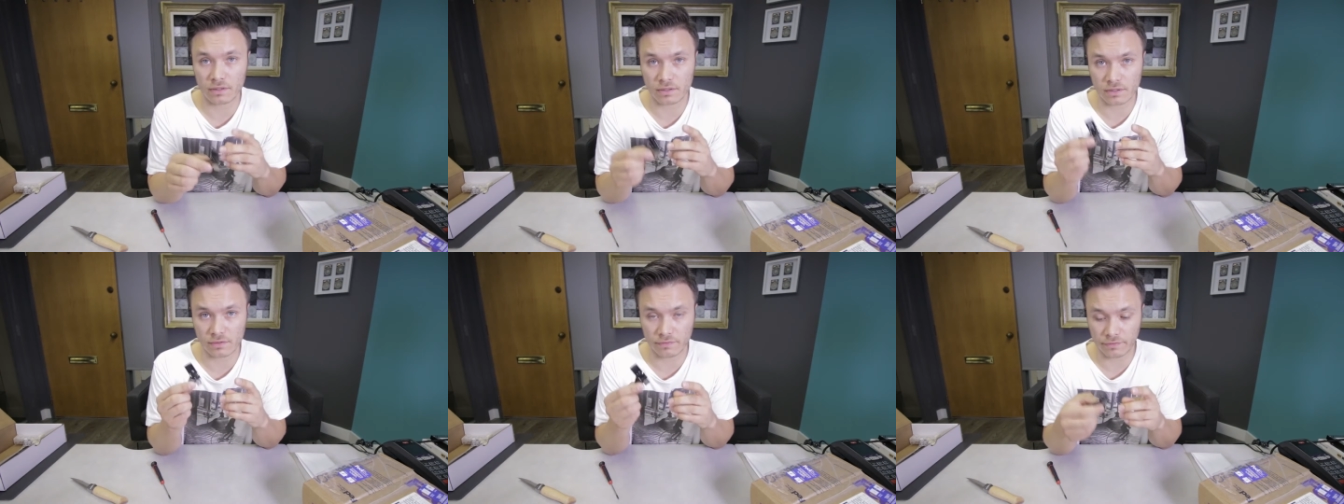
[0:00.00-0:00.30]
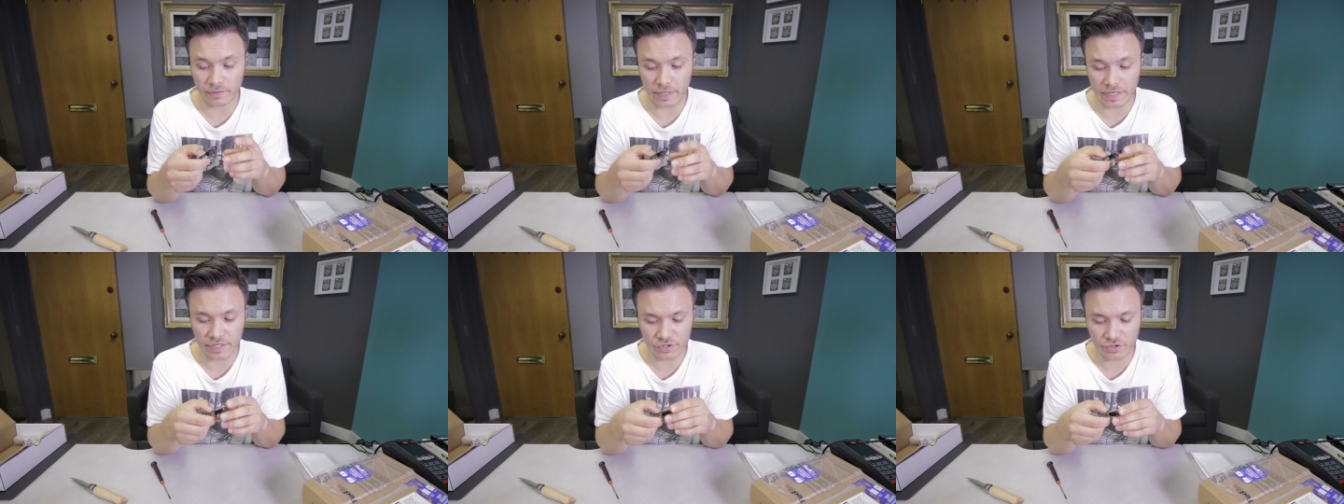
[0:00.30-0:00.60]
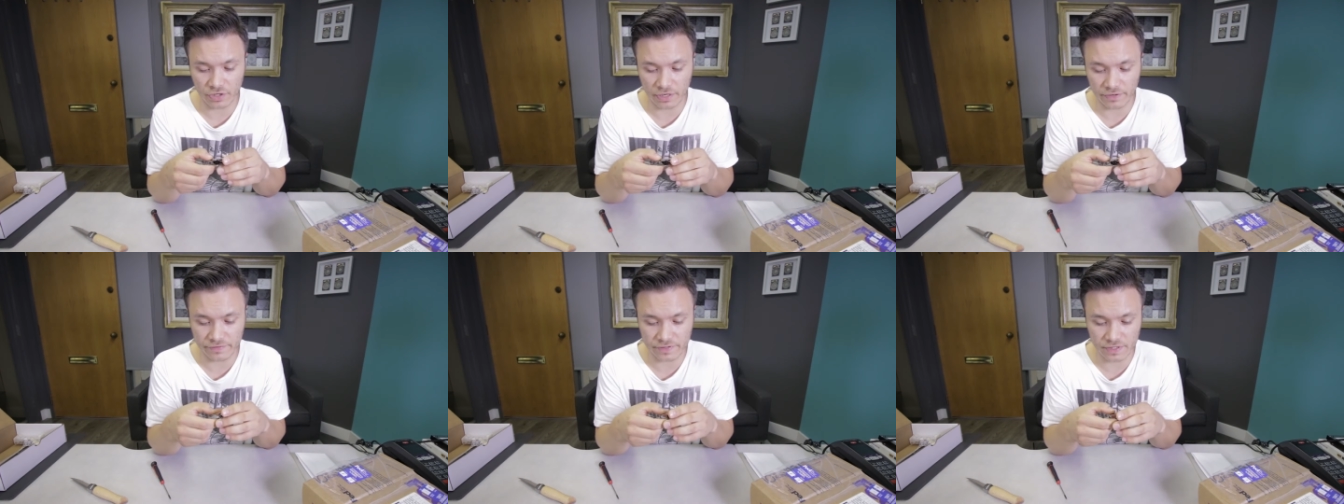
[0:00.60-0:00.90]
It's a flash
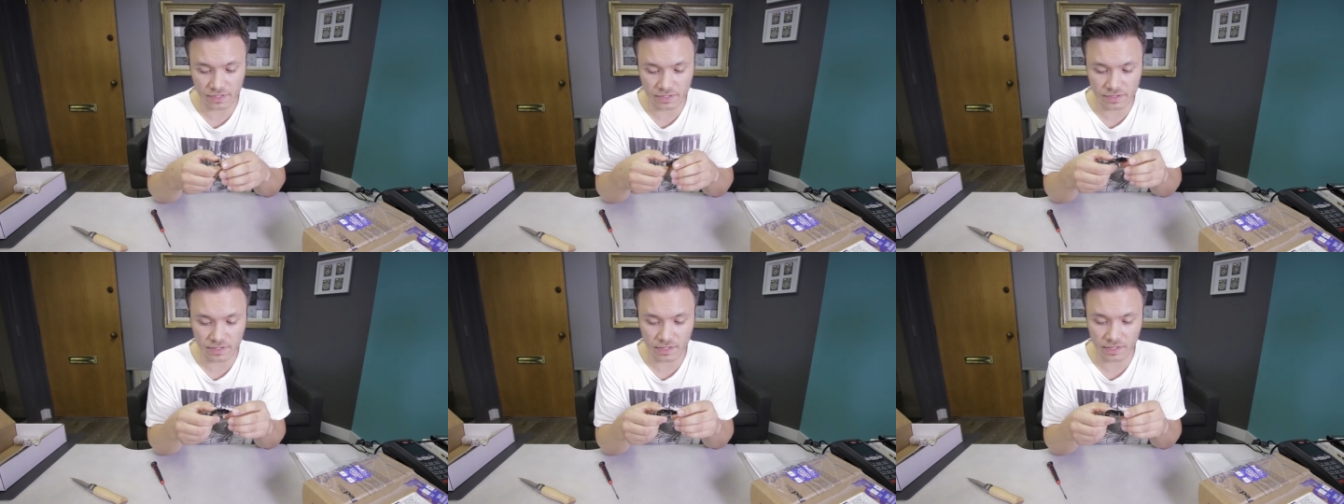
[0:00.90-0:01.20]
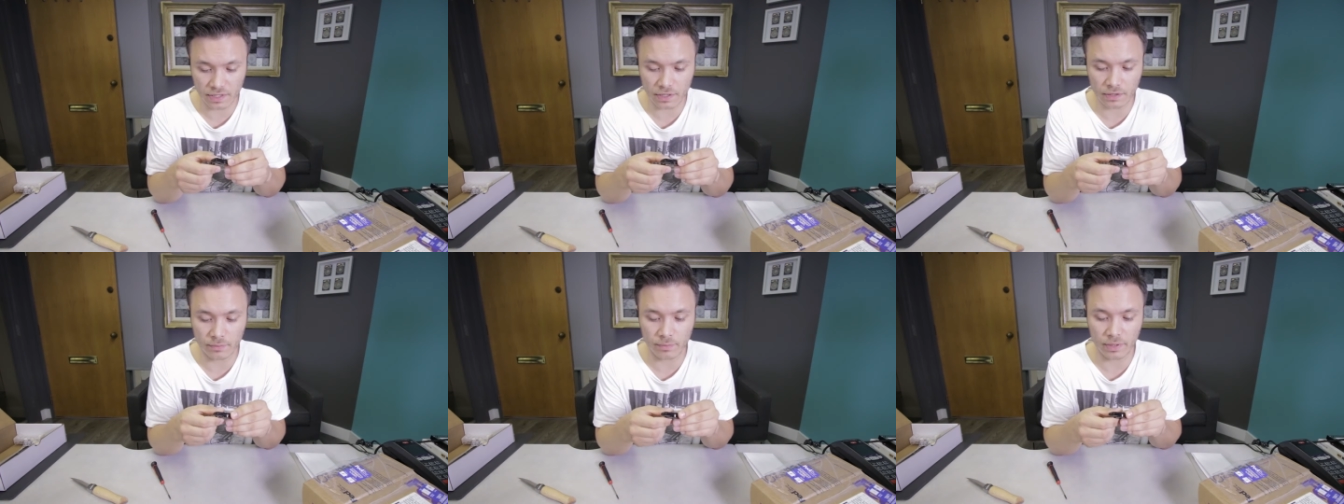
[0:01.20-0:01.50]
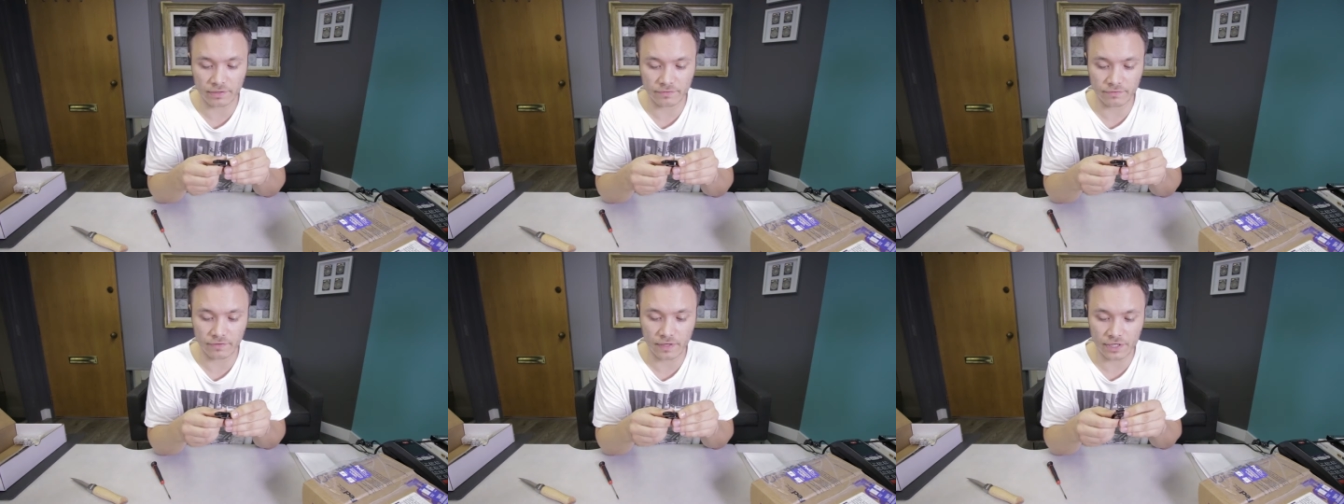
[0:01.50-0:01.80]
drive, 16
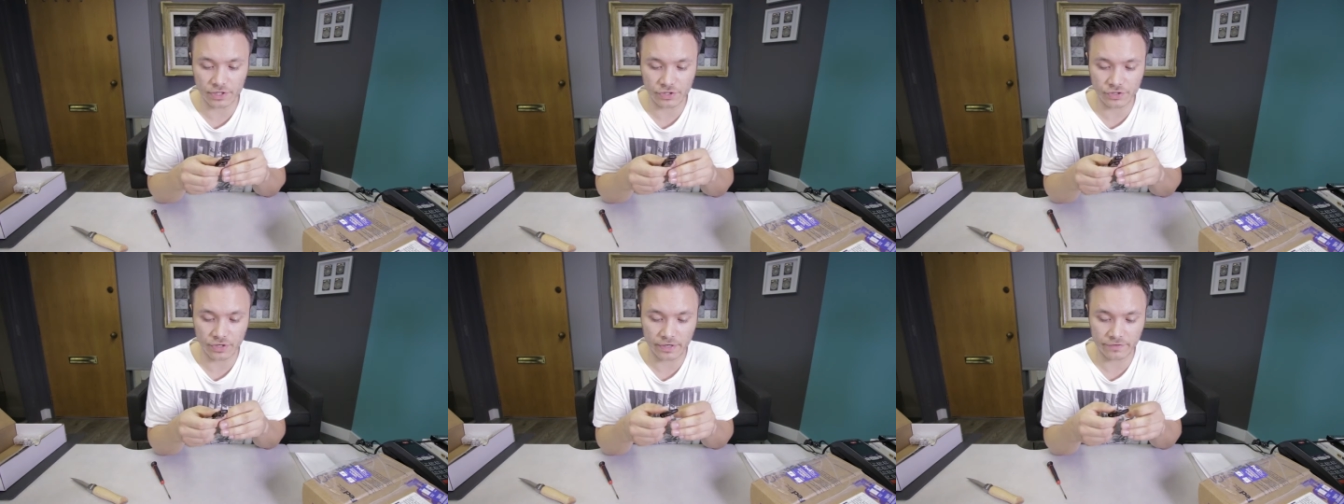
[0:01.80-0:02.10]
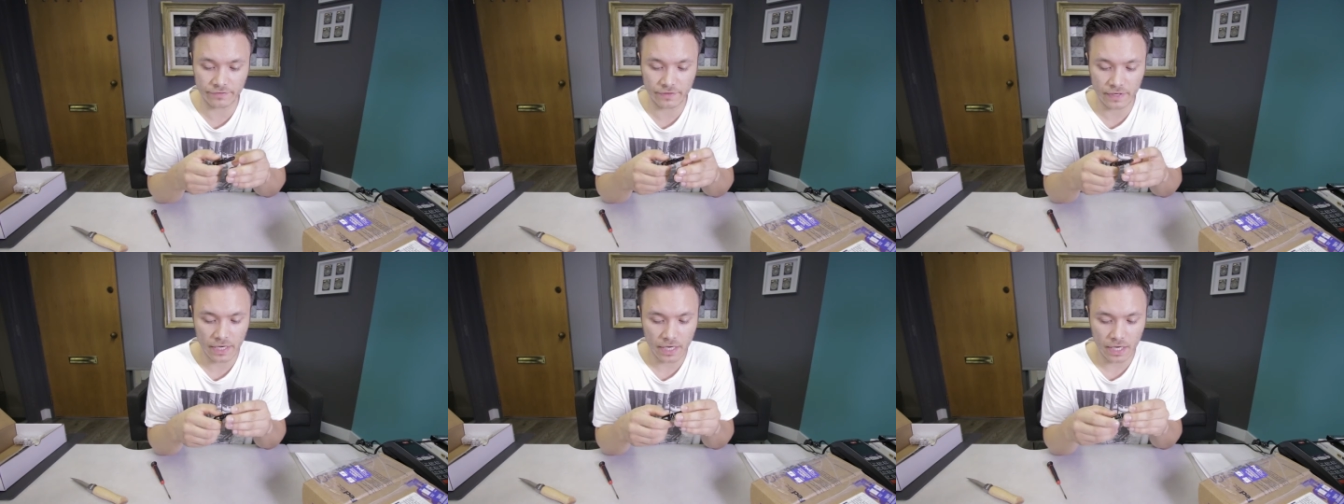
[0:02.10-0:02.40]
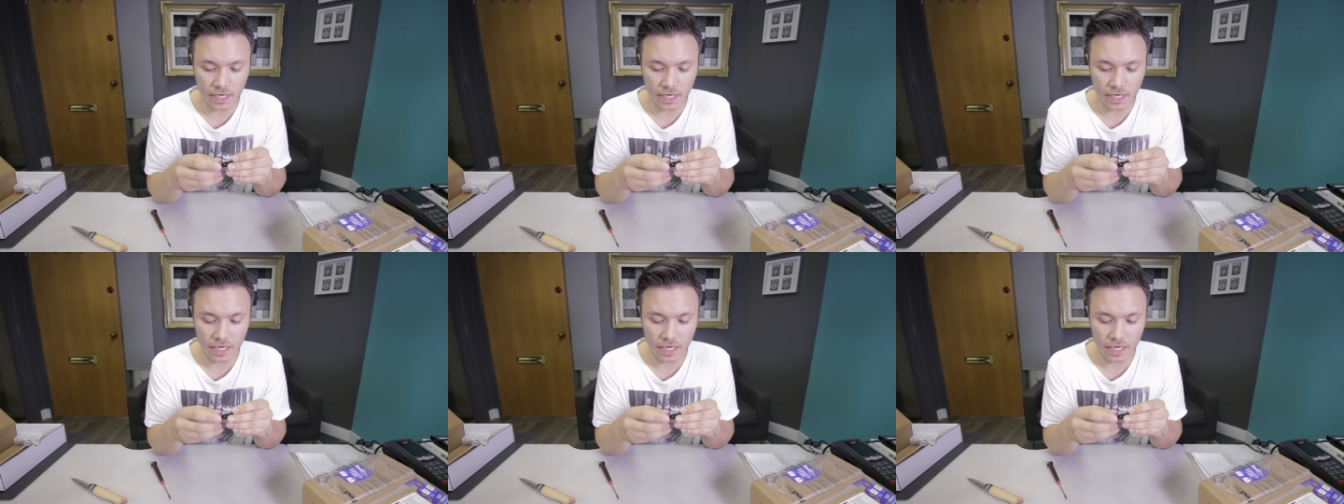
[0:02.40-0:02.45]
gigabyte flash drive,